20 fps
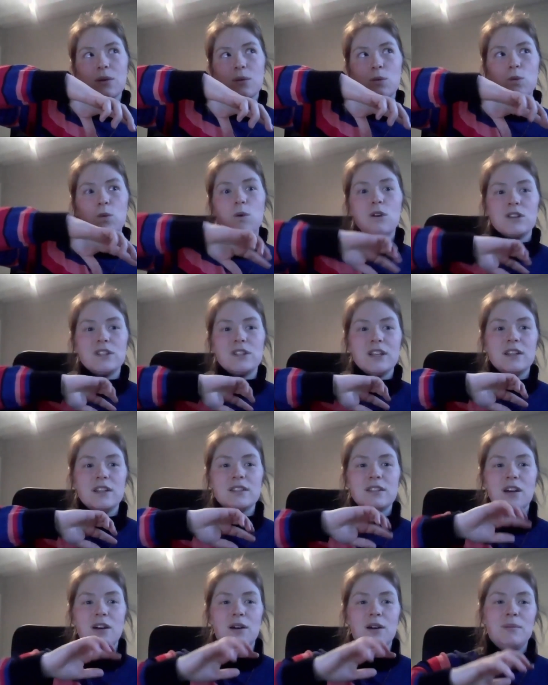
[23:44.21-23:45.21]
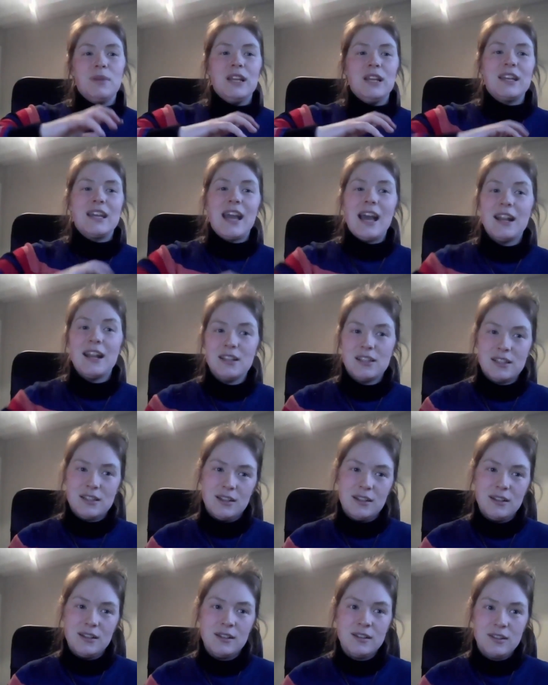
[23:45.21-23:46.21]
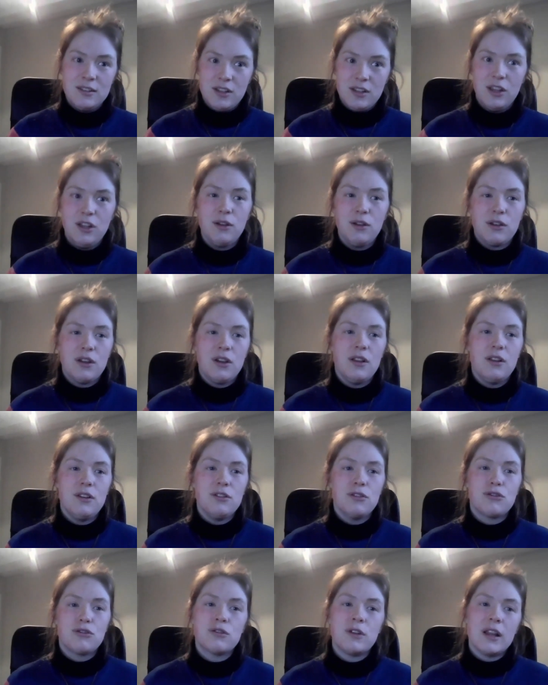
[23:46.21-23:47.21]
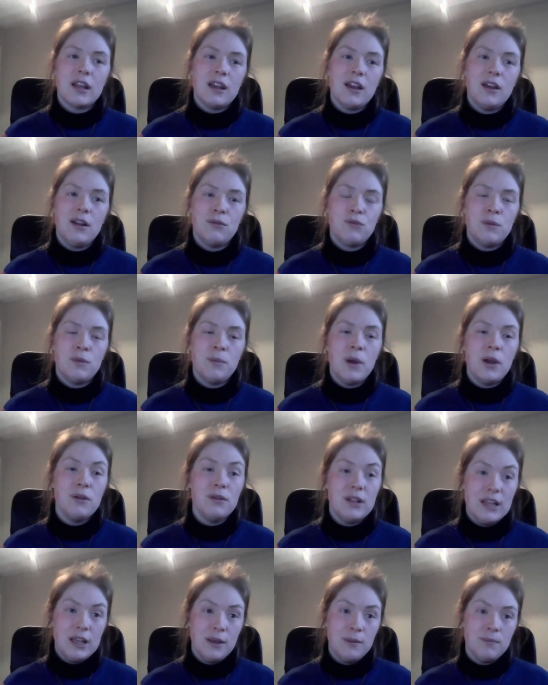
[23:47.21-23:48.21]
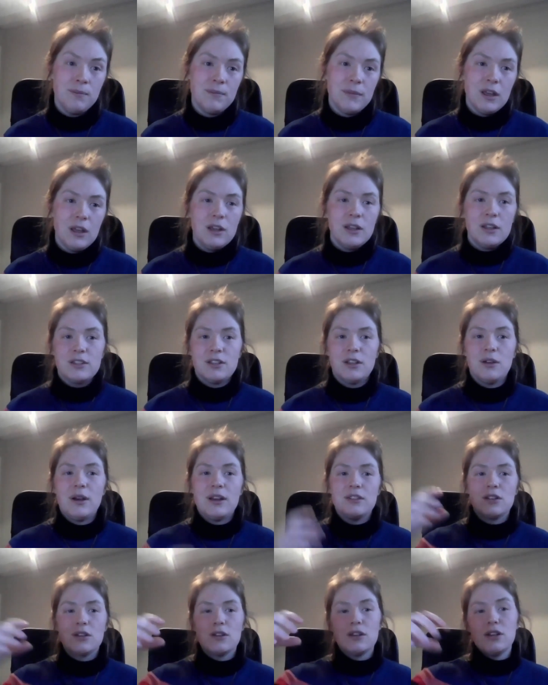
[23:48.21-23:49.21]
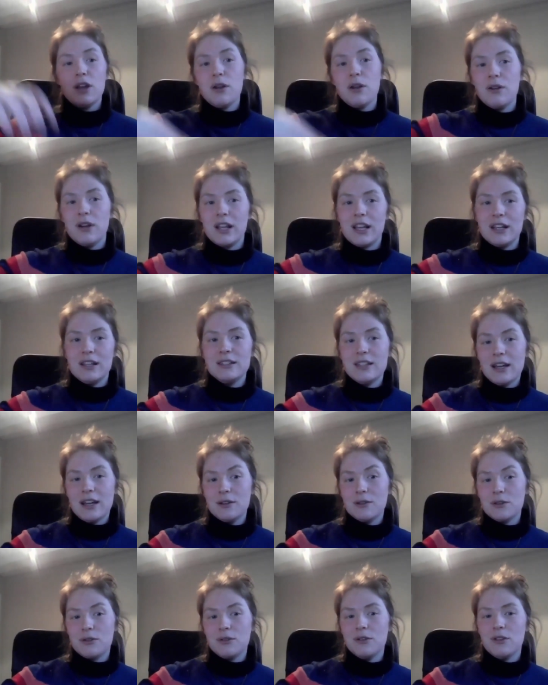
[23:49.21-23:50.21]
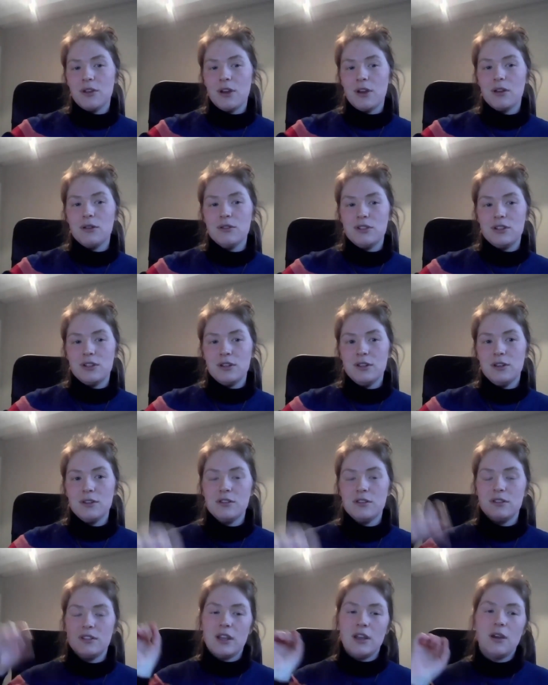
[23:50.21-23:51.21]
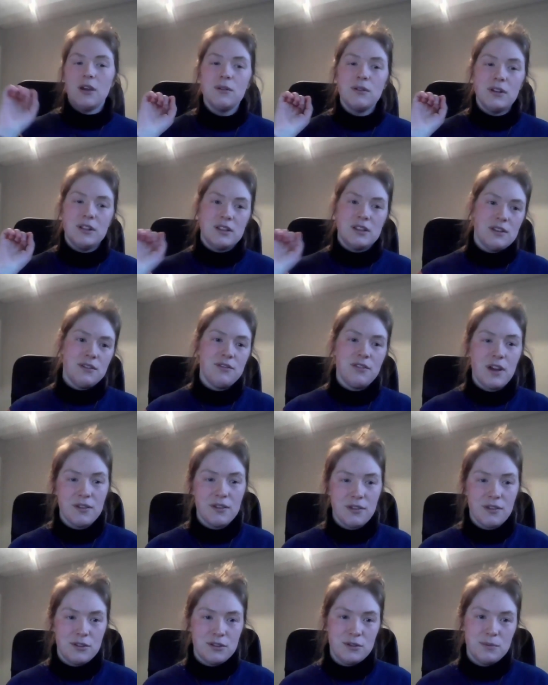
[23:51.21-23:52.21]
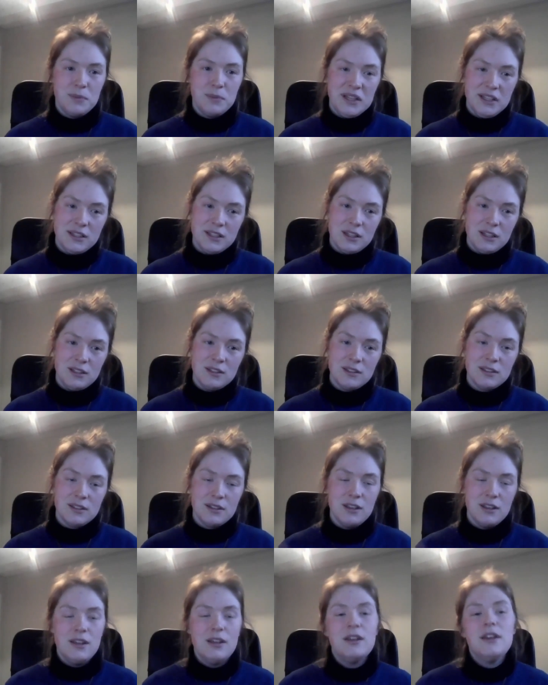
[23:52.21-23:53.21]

water sampling canisters that you can trigger remotely. So as you're lowering it down through the ocean, you can say, oh, it's at 500 meters,